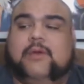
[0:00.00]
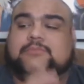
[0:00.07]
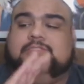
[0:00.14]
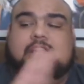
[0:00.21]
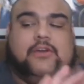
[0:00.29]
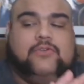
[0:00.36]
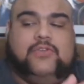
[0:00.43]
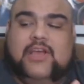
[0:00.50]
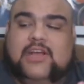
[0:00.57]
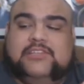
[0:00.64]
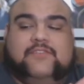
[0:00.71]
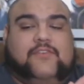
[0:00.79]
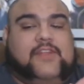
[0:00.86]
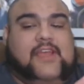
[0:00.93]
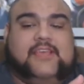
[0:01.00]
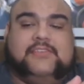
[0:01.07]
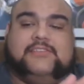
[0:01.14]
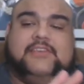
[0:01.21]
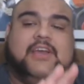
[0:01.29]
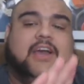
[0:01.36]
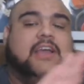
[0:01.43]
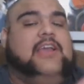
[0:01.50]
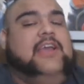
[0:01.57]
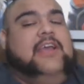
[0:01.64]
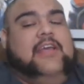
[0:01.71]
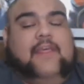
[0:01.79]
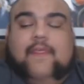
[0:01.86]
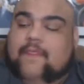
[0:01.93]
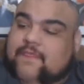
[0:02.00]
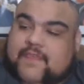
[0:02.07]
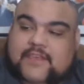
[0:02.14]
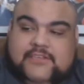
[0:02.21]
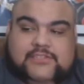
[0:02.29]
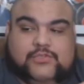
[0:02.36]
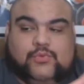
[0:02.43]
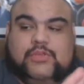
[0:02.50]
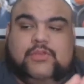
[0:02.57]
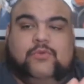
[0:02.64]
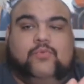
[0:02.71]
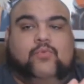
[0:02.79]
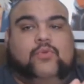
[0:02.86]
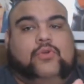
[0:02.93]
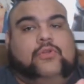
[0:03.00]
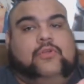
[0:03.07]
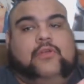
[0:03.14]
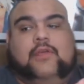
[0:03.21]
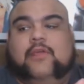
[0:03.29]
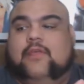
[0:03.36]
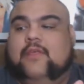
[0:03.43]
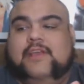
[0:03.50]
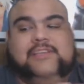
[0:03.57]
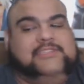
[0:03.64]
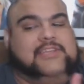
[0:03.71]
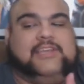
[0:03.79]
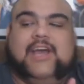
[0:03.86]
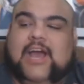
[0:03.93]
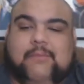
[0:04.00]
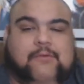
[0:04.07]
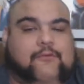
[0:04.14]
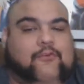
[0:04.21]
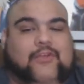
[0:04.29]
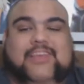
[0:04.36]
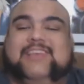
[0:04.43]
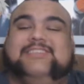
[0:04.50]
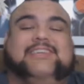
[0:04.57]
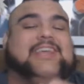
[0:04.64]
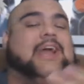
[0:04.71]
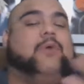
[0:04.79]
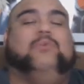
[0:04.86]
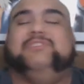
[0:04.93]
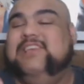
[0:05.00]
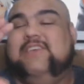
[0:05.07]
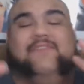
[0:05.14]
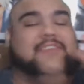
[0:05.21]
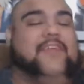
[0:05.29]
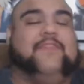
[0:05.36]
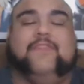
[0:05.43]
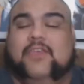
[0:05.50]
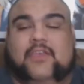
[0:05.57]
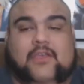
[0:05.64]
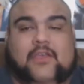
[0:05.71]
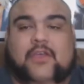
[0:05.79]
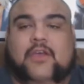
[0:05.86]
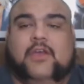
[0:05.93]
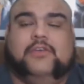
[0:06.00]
I'm telling you guys, if you like isekai, these 3 were isekai before isekai was even a thing.